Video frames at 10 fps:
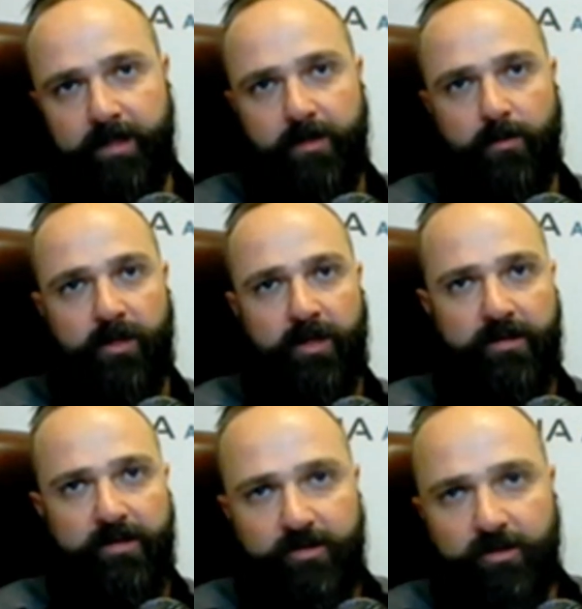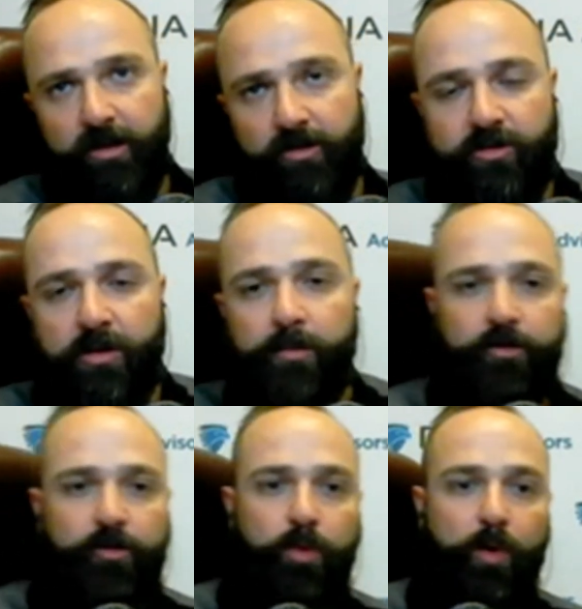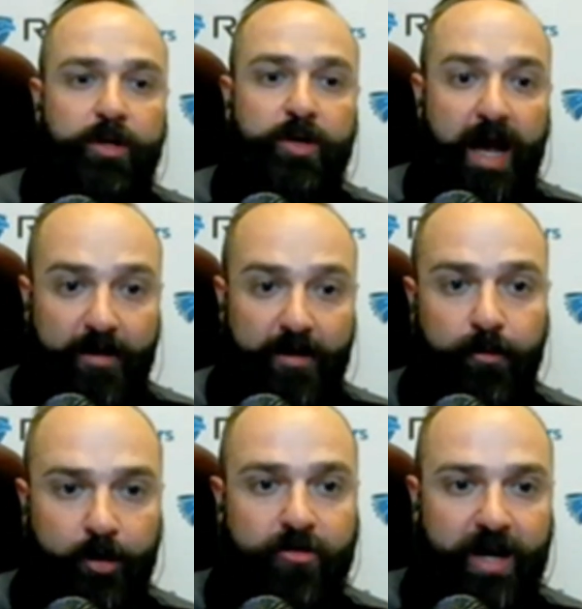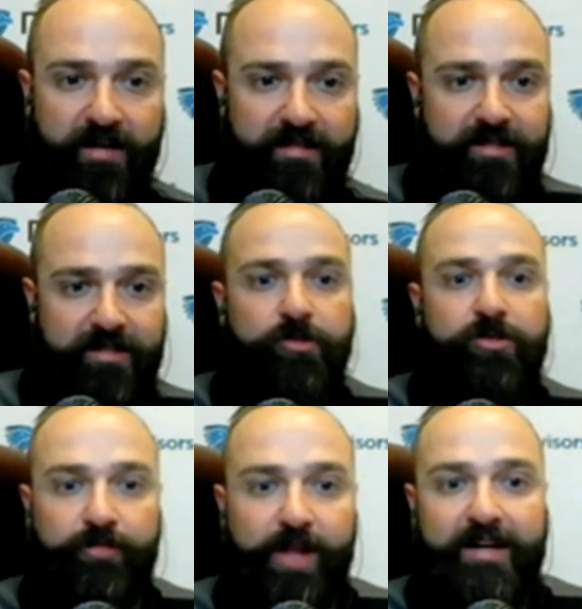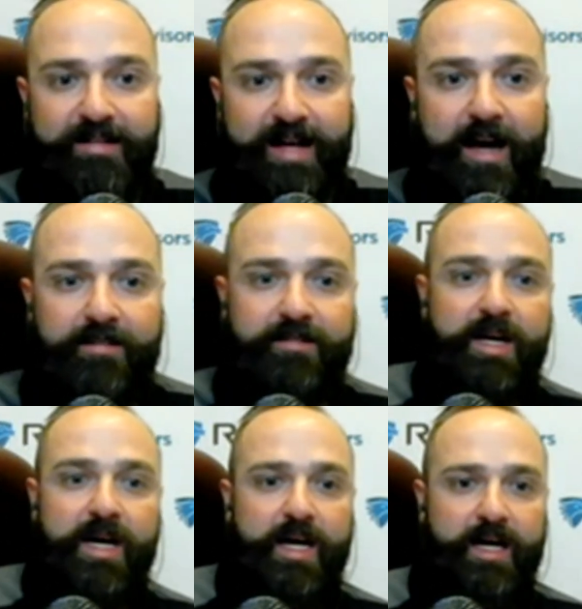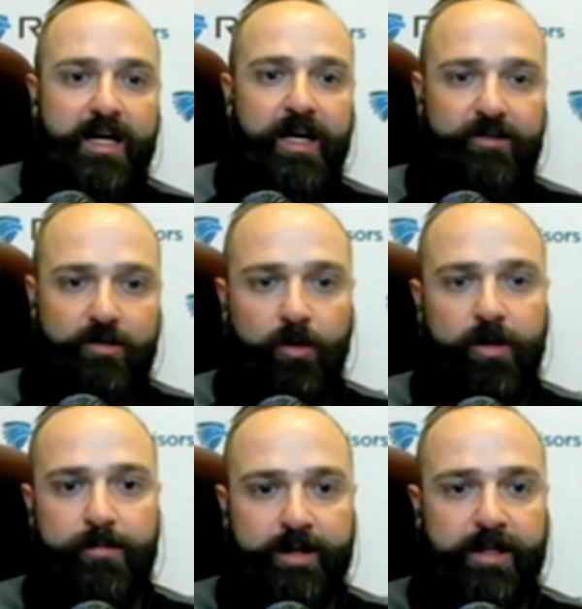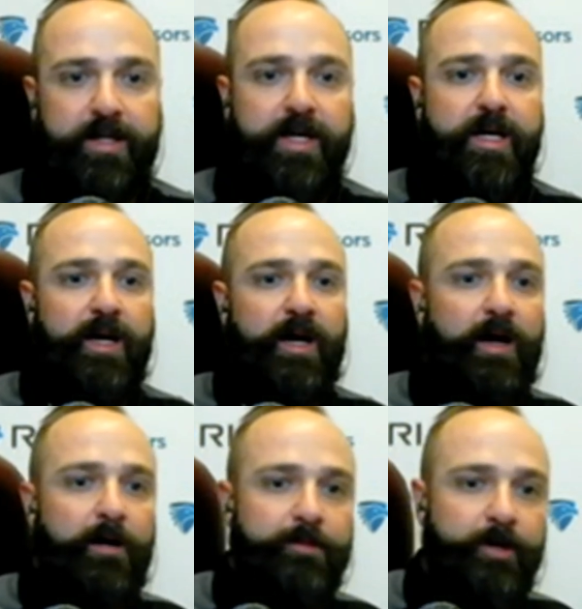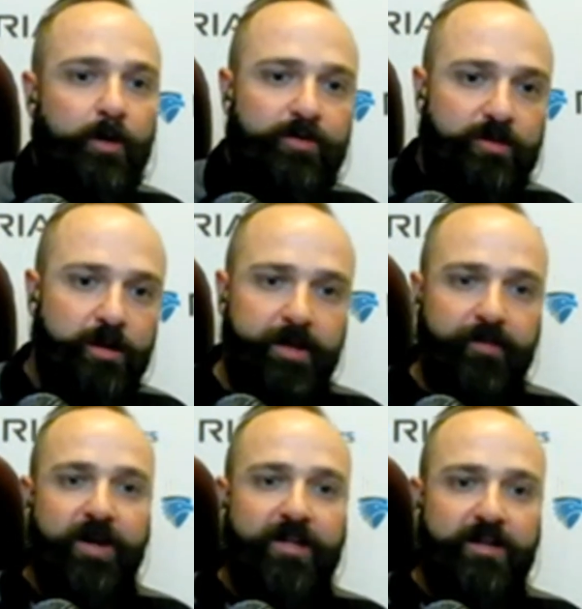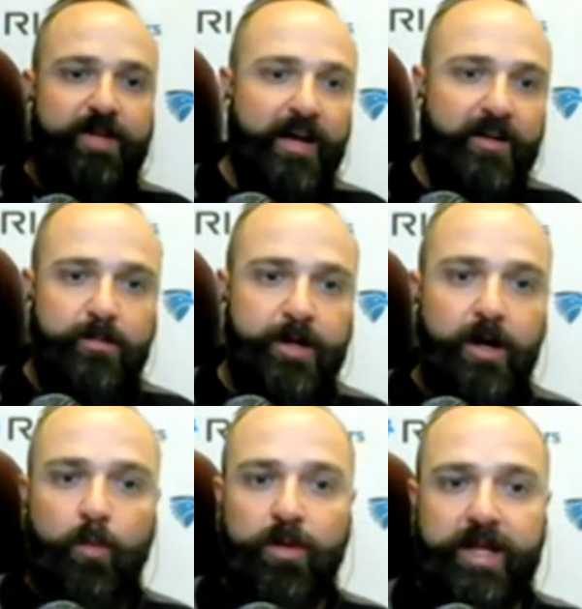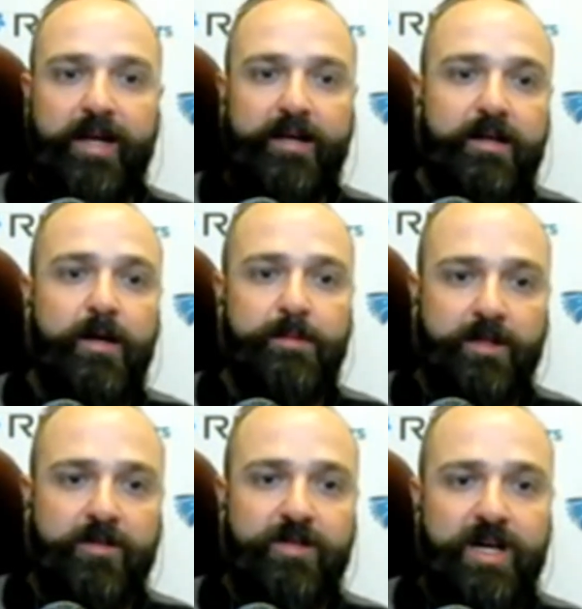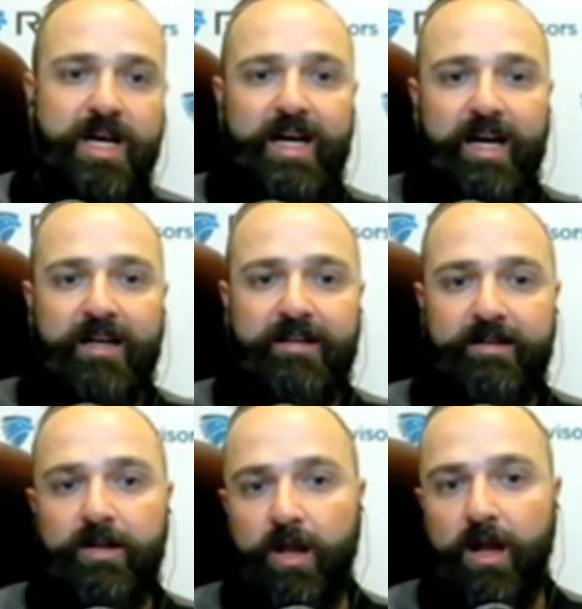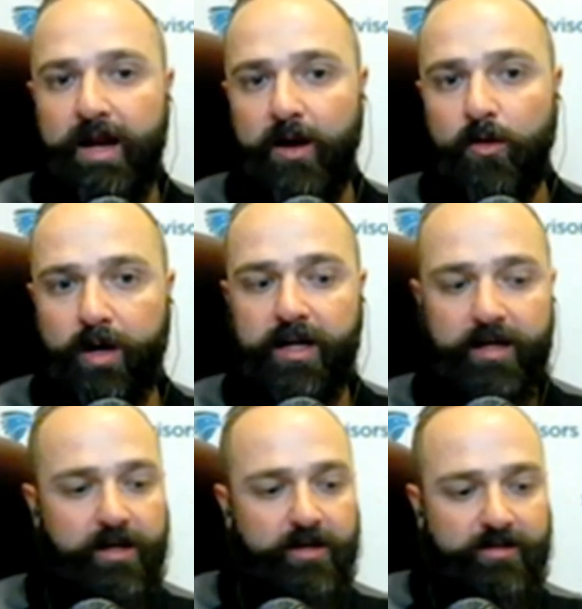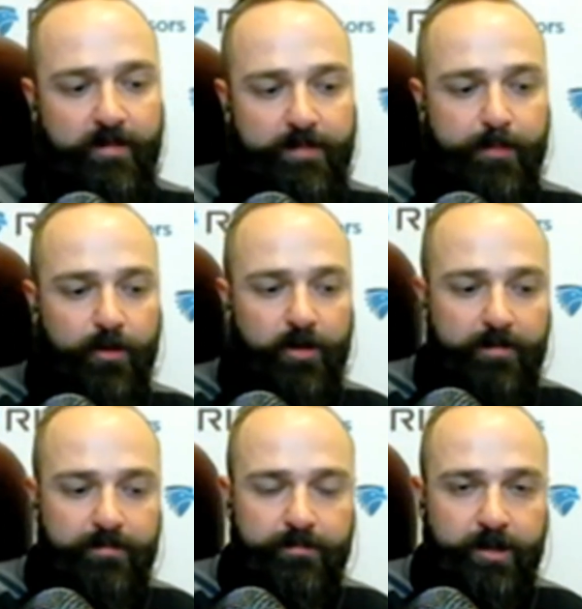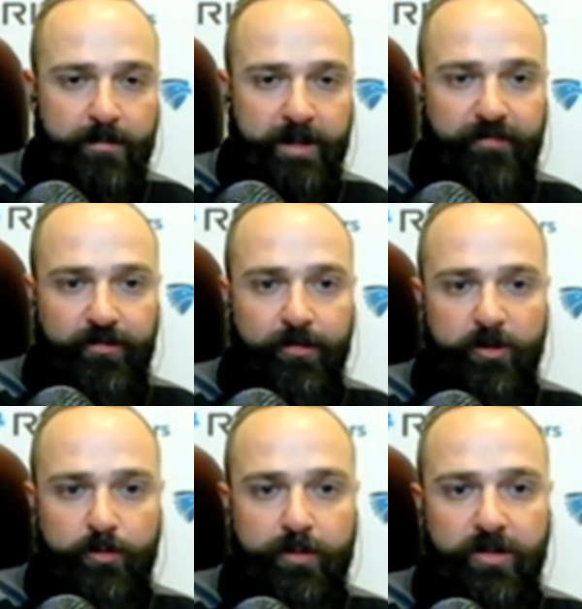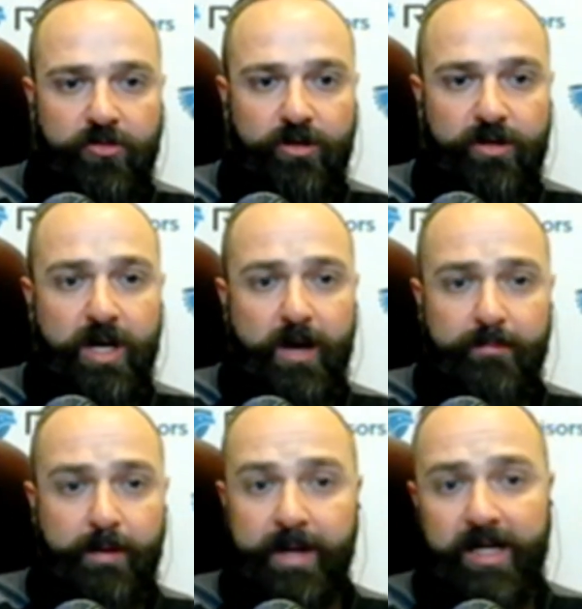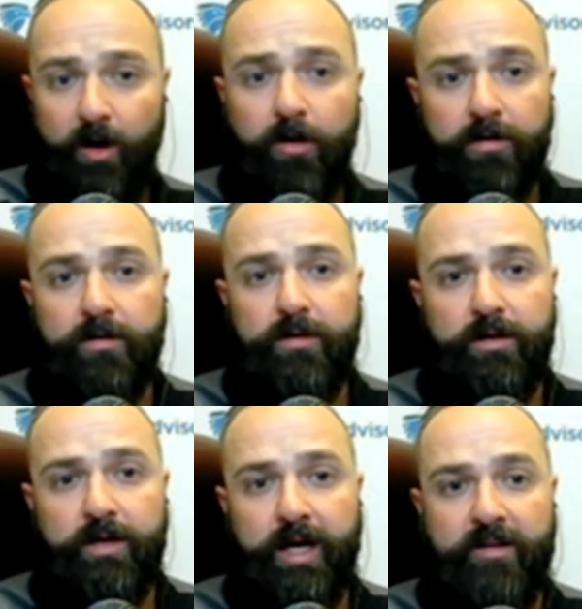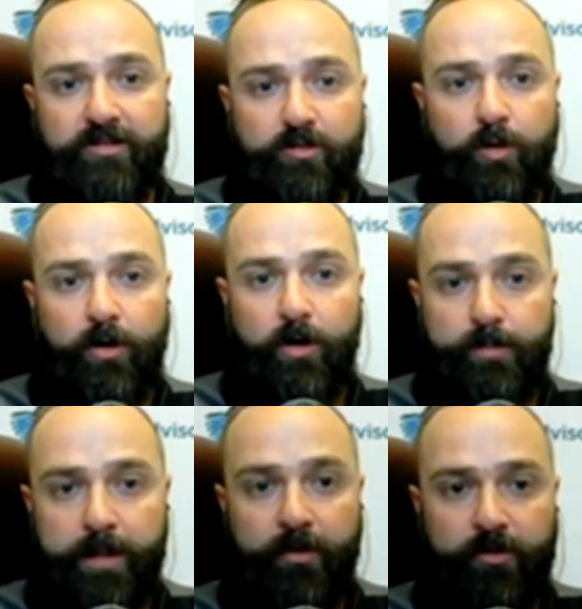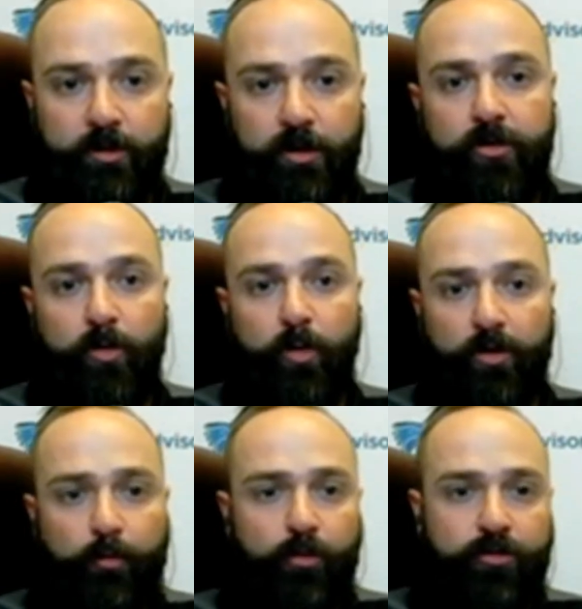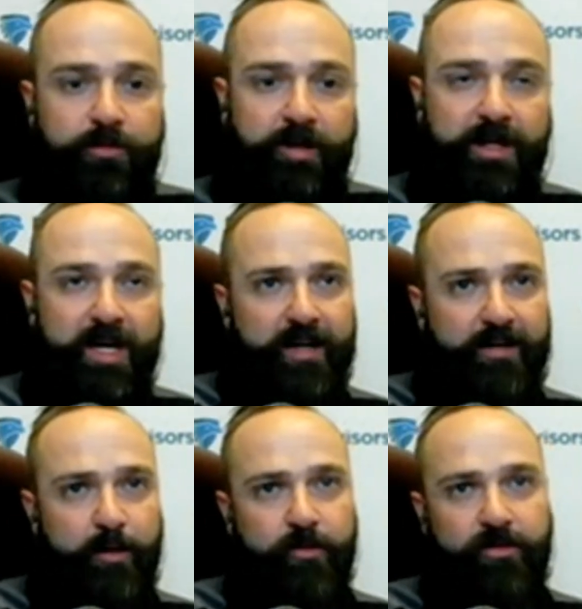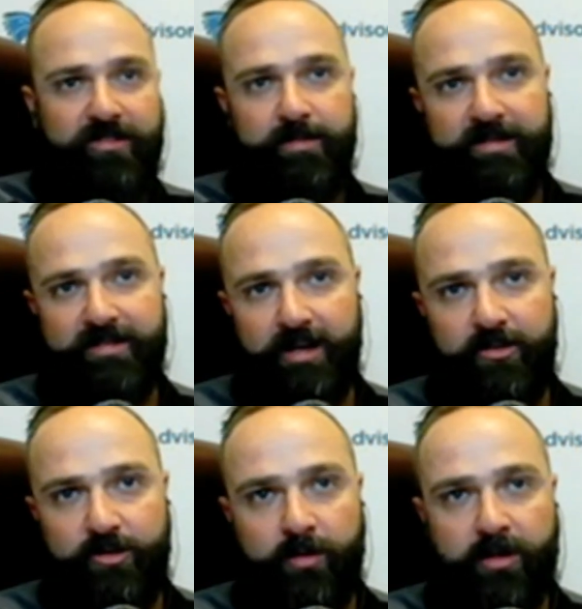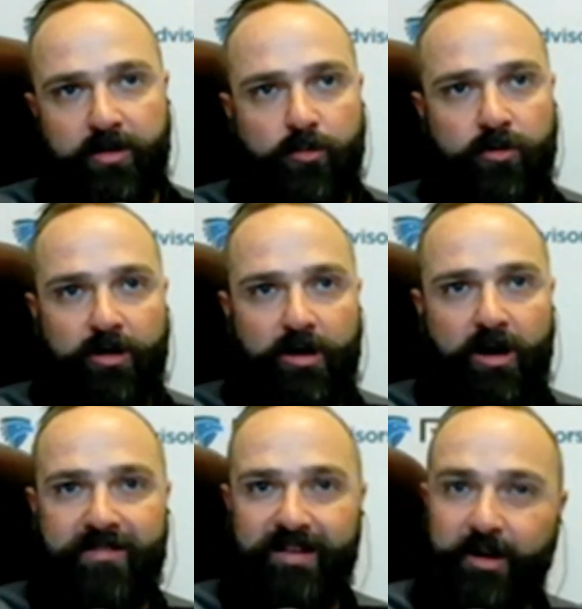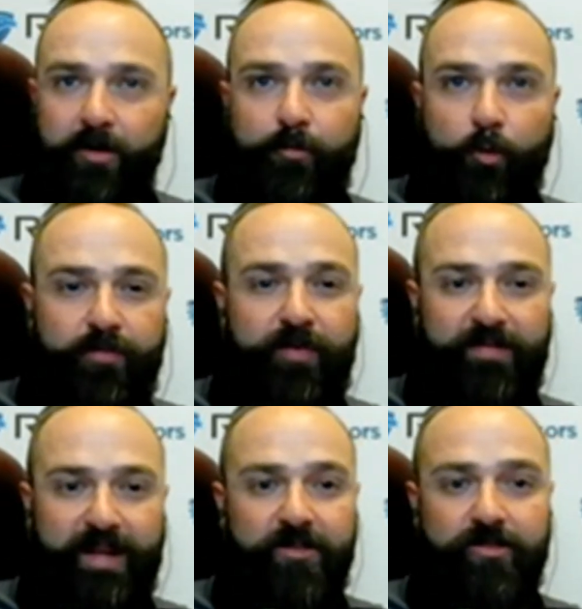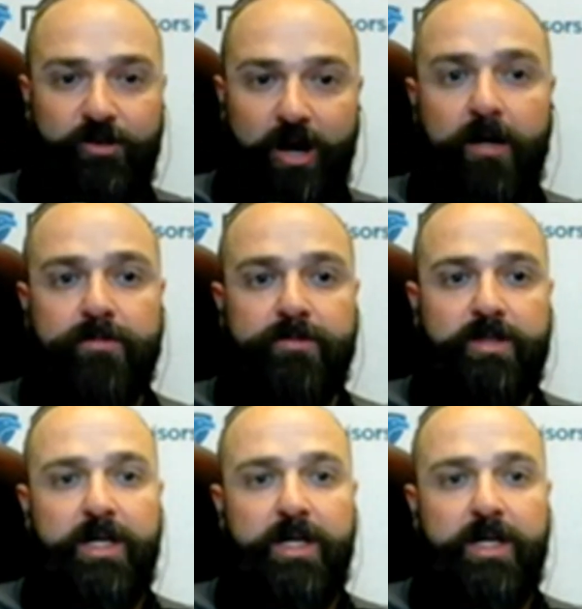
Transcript: you know, it's similar to what we have with our tax. Instead of just a flat tax, it's going to be, you know, it's going to be an effective tax depending on what that income is. And now, granted, some people are going to benefit from this potentially, but many aren't. And this is going to hurt people. It's going to hurt the workforce. I mean, there is estimates and studies showing that this is going to cost 745,000 jobs.